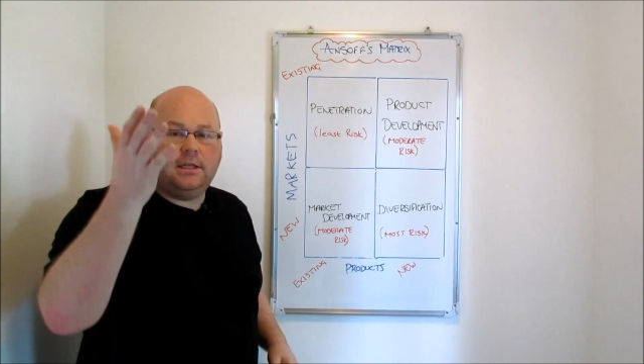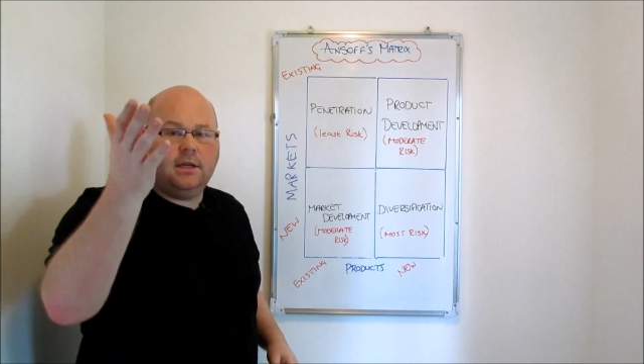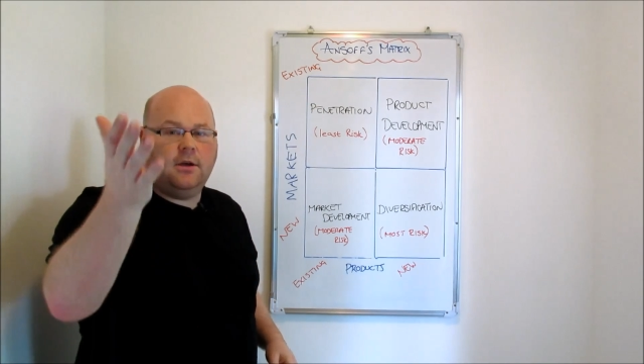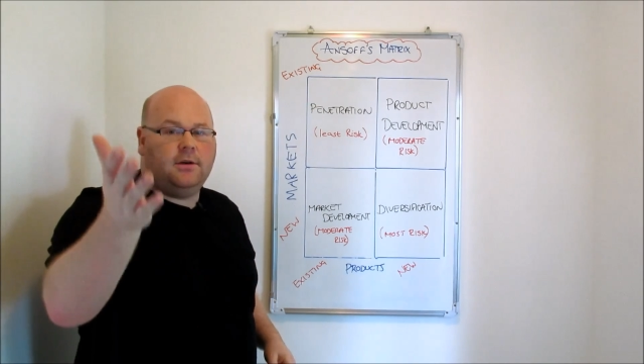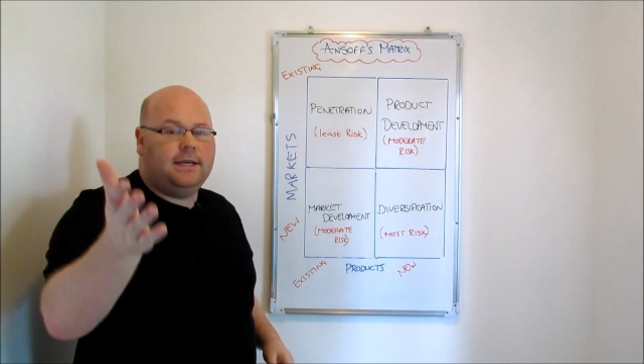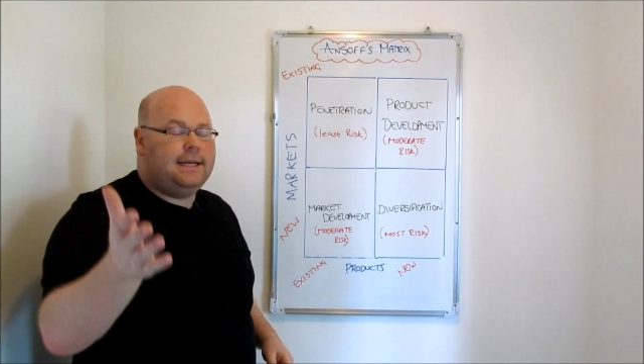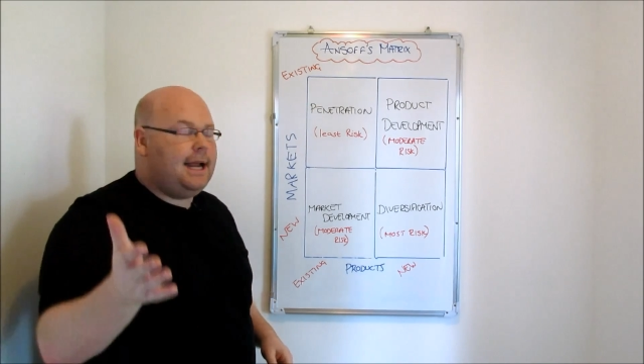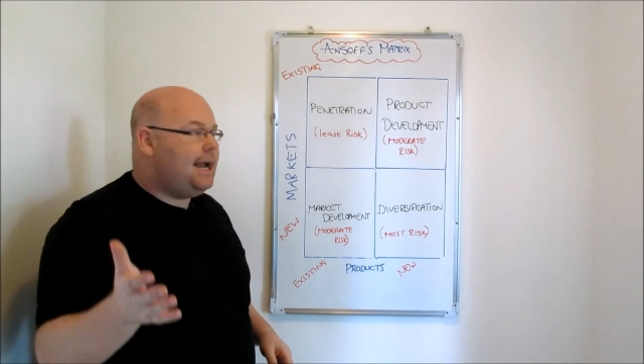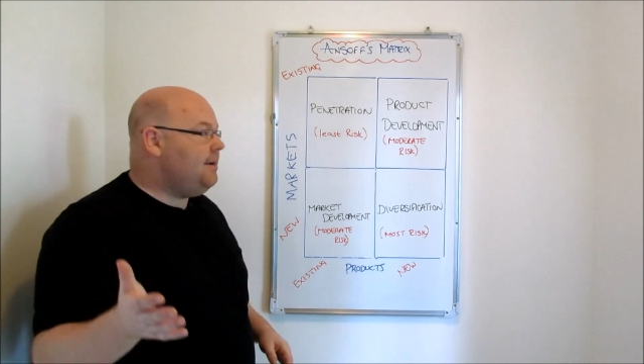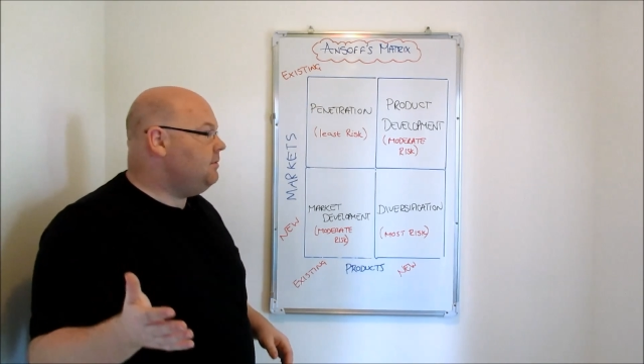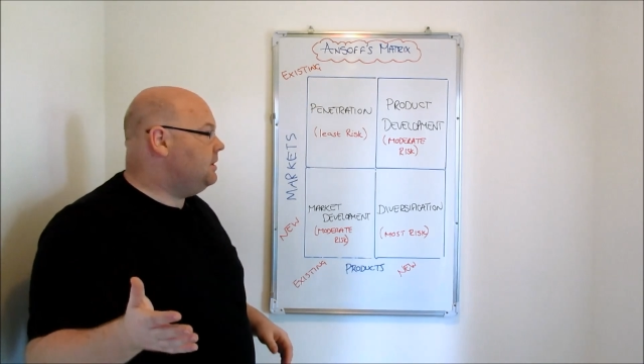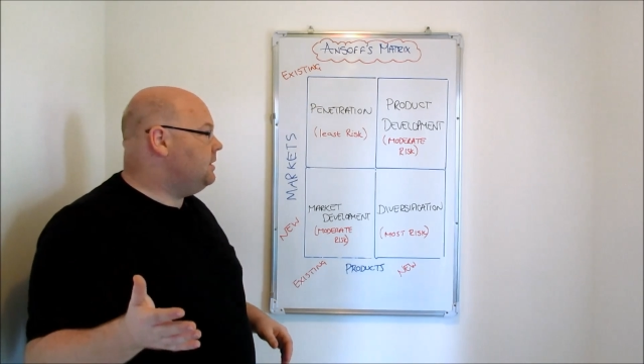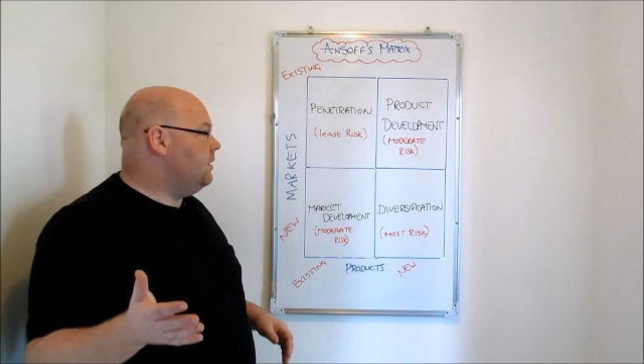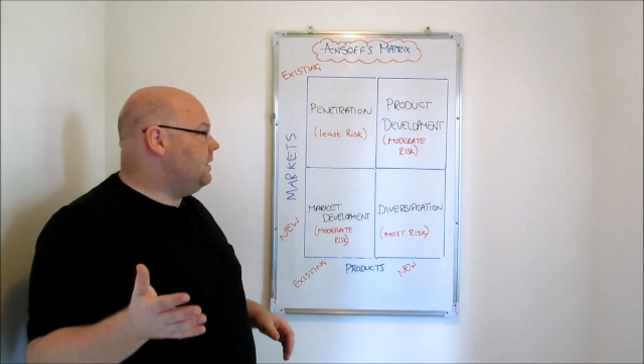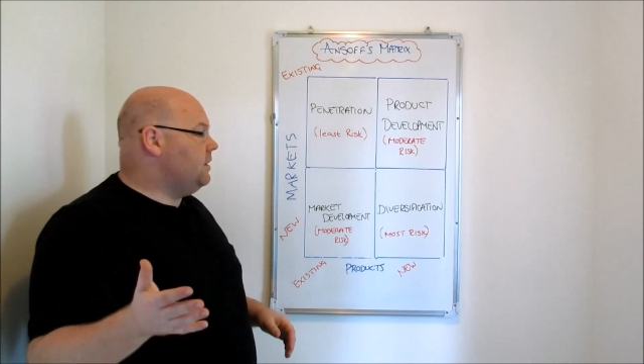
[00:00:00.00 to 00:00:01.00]
The only
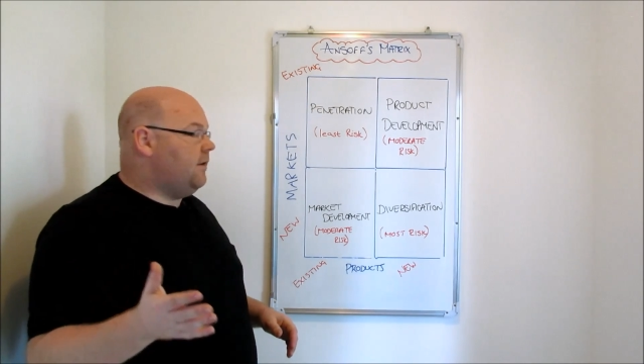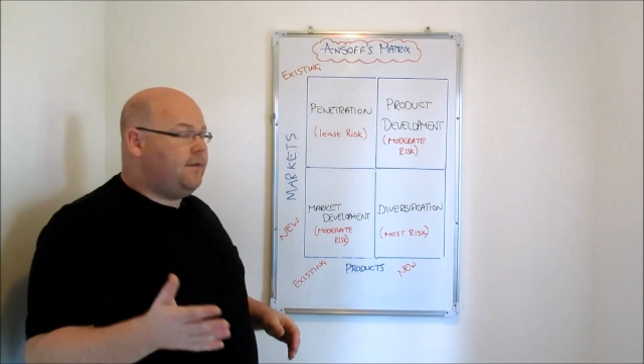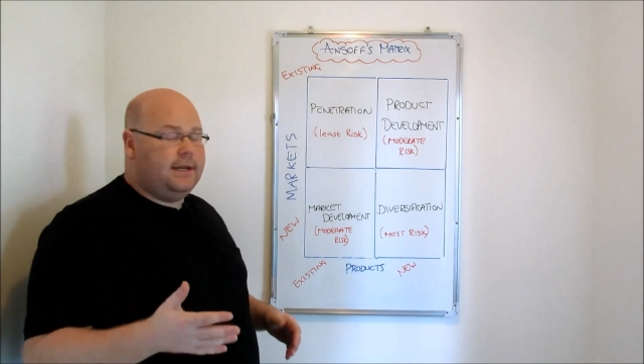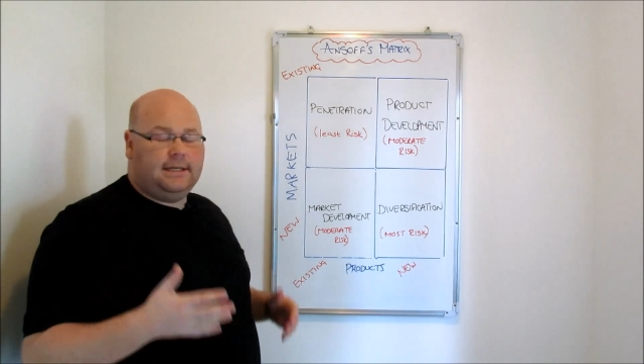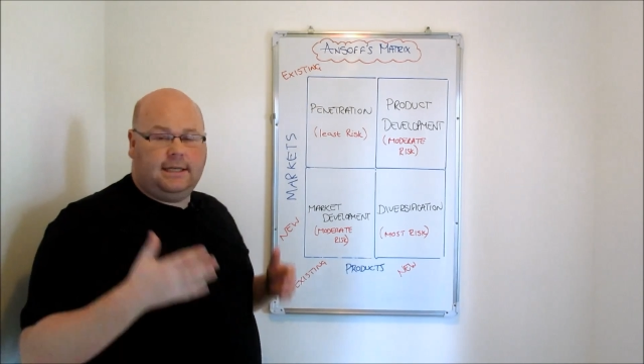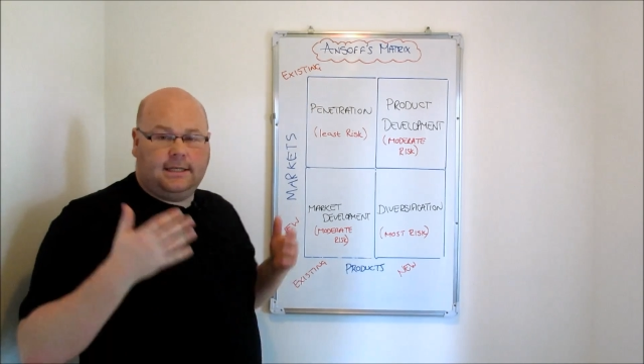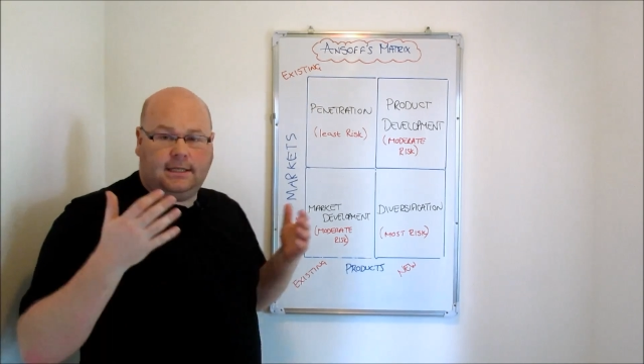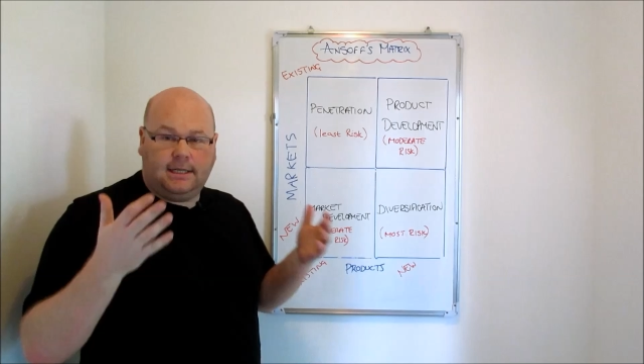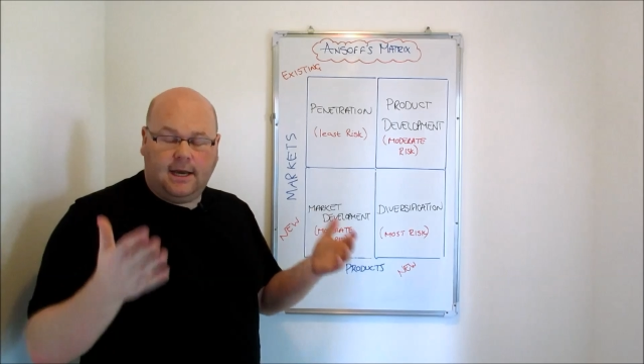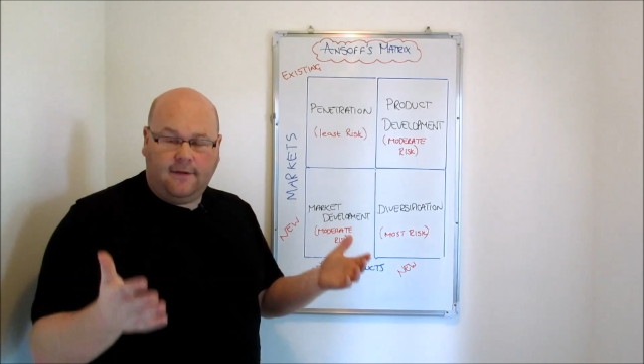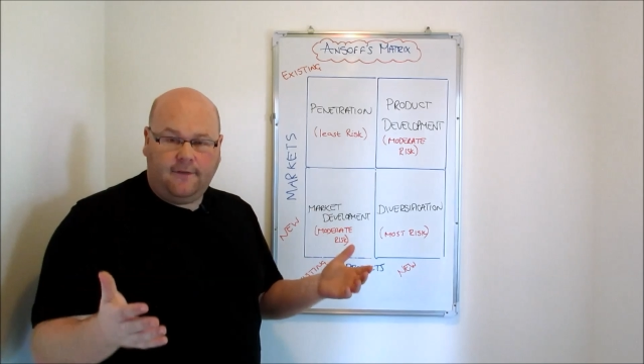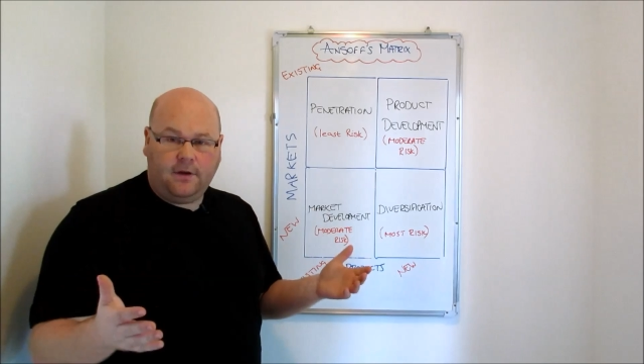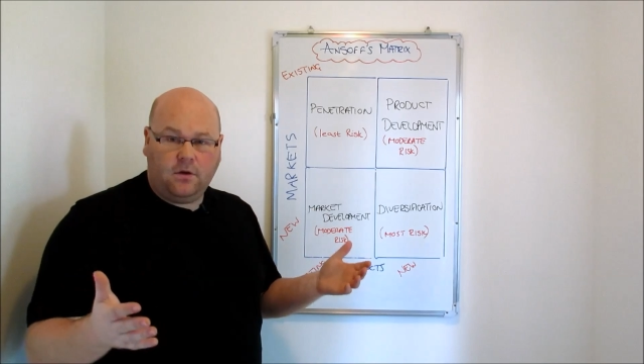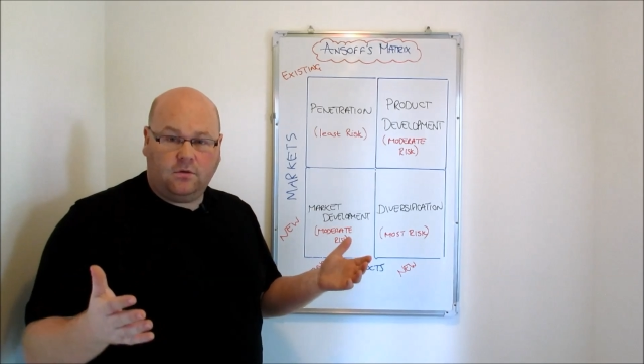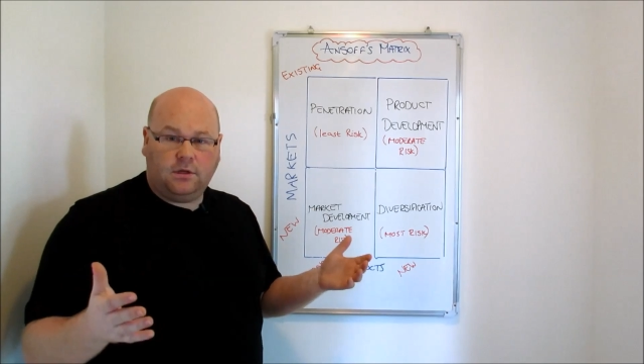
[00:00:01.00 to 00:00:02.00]
downside of it is it's
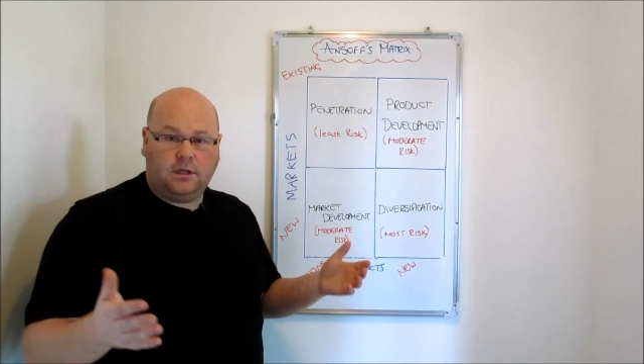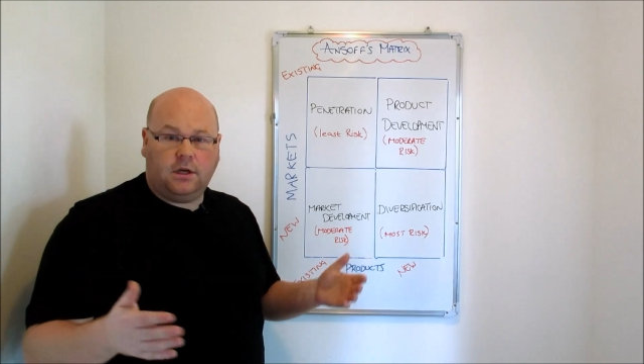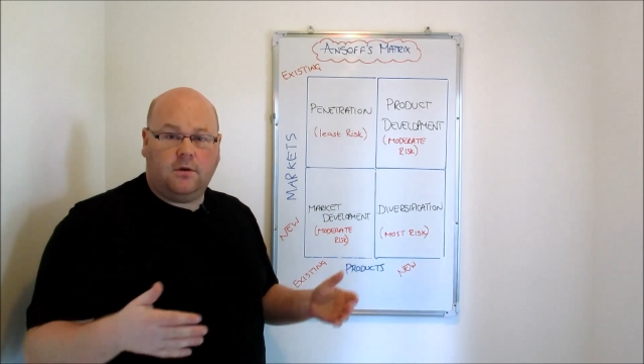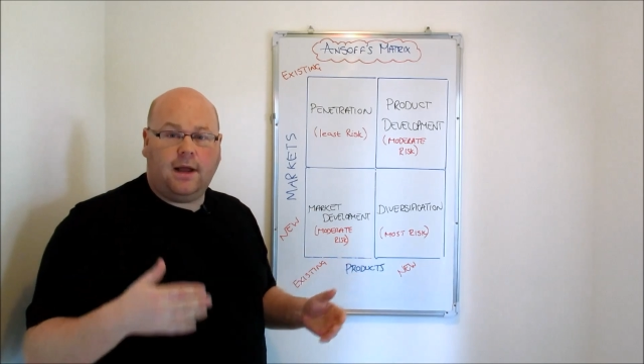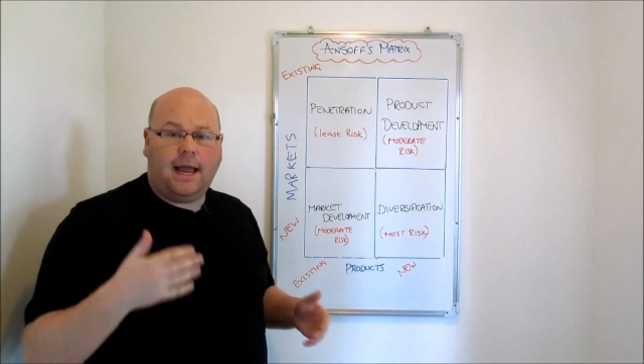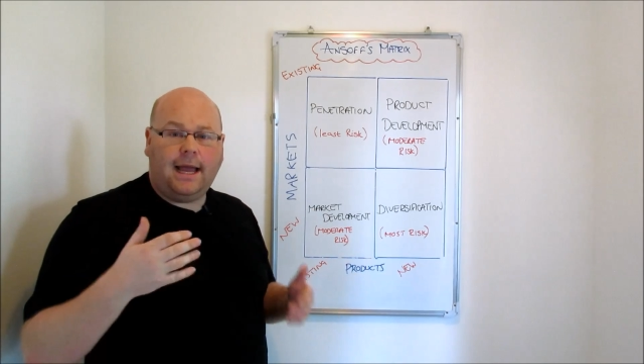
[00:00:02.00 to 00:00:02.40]
difficult to do,